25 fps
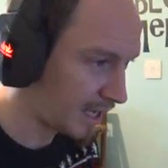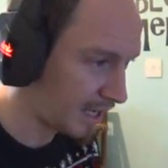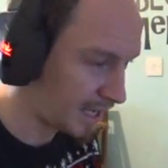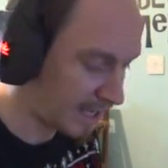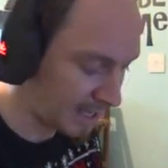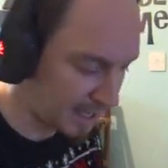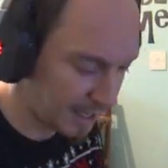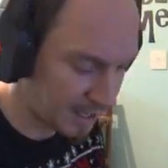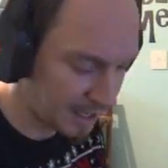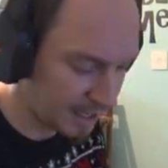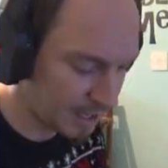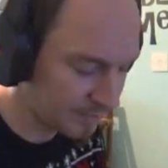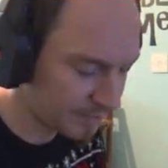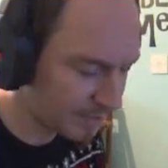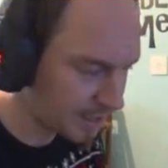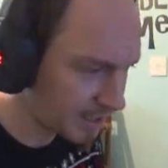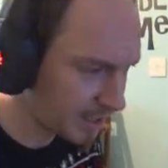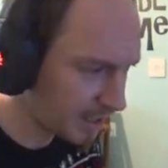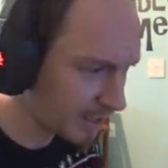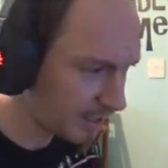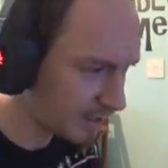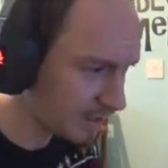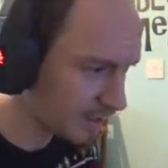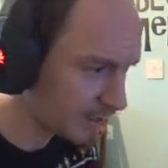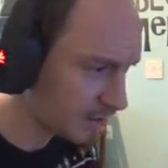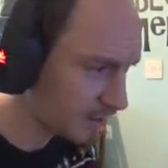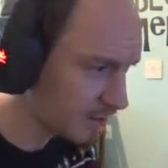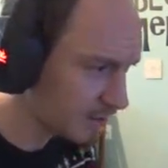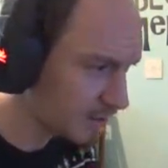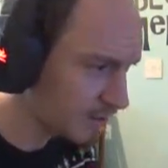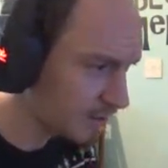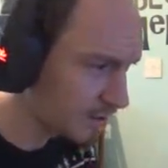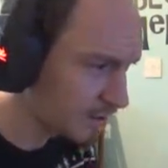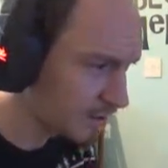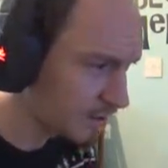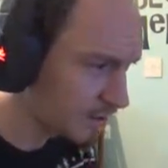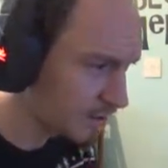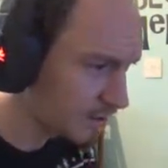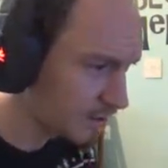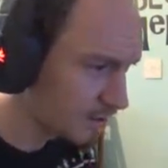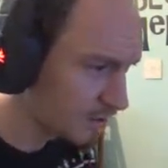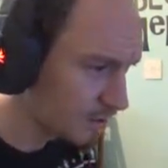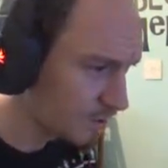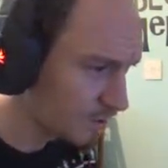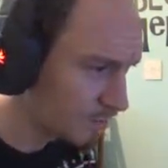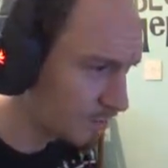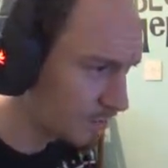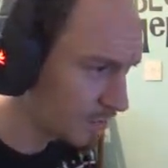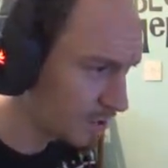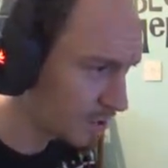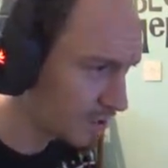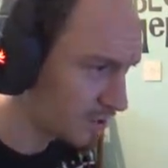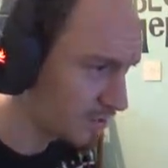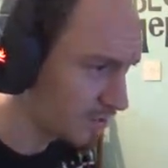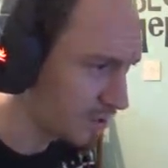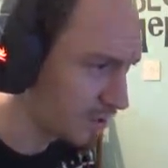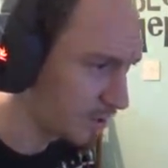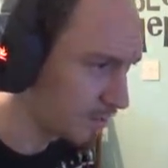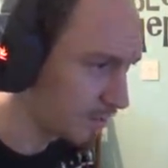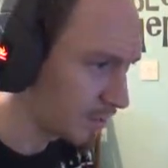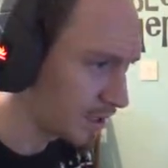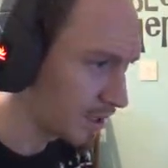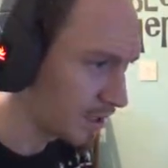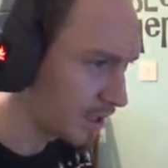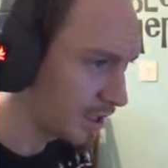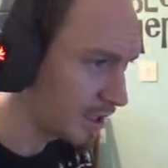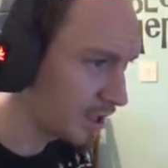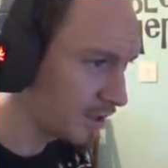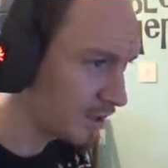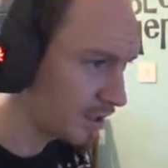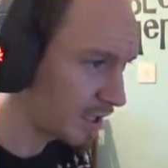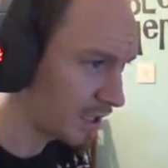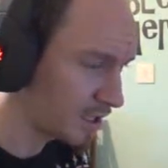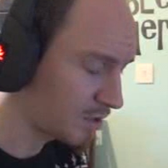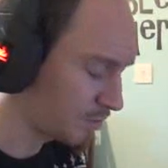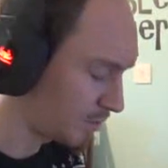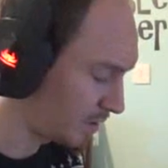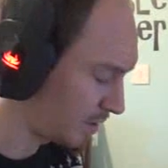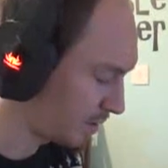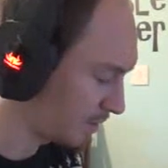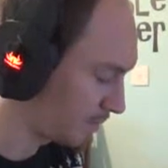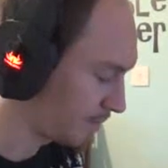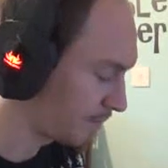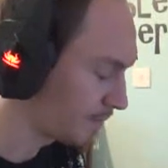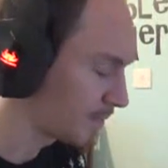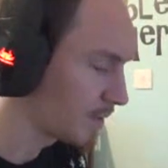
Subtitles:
have, I think. Must have done by now. Yes, we do.